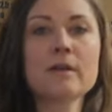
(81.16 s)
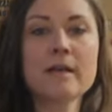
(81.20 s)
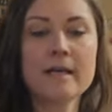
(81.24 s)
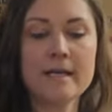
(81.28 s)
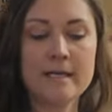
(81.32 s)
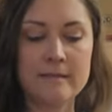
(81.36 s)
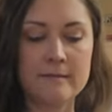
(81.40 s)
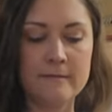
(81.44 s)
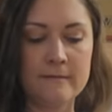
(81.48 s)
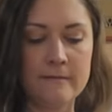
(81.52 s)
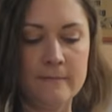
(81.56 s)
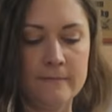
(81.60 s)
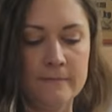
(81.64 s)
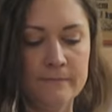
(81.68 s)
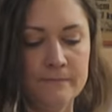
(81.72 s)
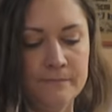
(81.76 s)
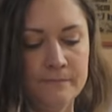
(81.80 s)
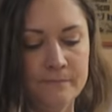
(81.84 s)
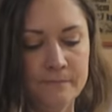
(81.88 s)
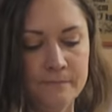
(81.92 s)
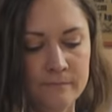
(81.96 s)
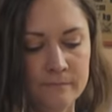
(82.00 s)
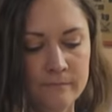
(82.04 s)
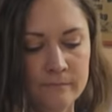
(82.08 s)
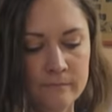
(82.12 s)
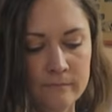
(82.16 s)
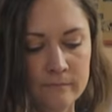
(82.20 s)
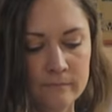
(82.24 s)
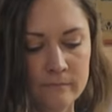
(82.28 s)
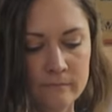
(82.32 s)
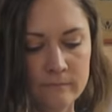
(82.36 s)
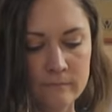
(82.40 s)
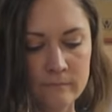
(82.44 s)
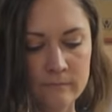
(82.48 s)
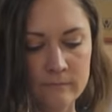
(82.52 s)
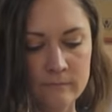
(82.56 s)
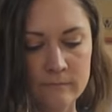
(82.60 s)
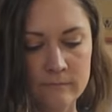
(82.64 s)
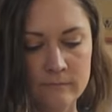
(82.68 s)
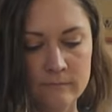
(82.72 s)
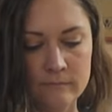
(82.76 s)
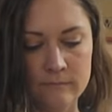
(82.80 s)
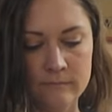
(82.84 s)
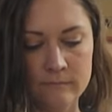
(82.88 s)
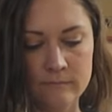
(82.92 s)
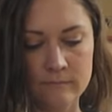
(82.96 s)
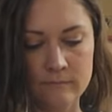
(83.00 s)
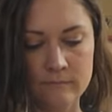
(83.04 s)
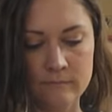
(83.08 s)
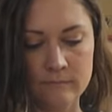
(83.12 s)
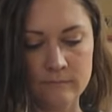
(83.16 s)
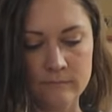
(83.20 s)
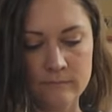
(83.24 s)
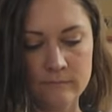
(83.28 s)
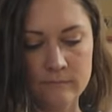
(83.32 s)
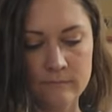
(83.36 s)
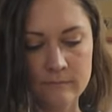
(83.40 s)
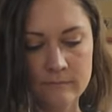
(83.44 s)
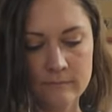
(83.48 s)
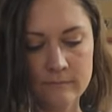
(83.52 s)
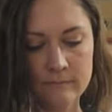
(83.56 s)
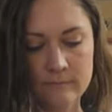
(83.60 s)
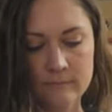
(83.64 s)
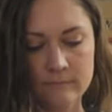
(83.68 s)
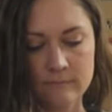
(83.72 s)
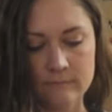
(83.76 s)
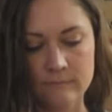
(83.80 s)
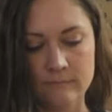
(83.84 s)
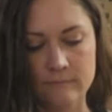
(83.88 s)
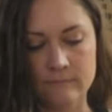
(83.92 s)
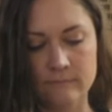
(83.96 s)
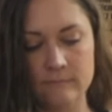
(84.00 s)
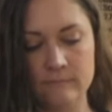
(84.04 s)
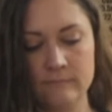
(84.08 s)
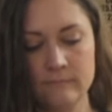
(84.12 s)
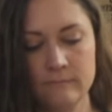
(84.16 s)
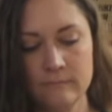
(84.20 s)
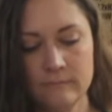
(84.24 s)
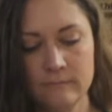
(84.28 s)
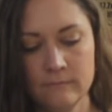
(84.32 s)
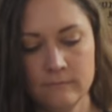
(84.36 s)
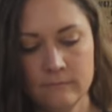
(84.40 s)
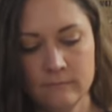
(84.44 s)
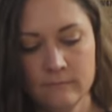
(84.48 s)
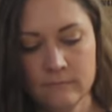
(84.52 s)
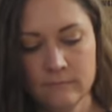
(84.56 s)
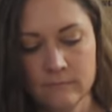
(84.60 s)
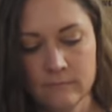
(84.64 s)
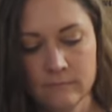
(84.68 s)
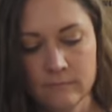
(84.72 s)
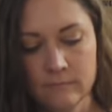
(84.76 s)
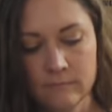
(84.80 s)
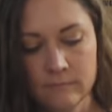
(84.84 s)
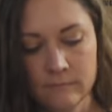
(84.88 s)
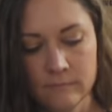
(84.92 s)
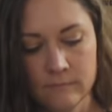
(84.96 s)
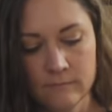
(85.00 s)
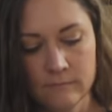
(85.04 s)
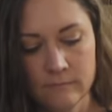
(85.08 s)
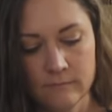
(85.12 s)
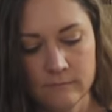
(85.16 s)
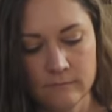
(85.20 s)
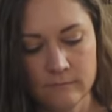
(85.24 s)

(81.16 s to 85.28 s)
(silence)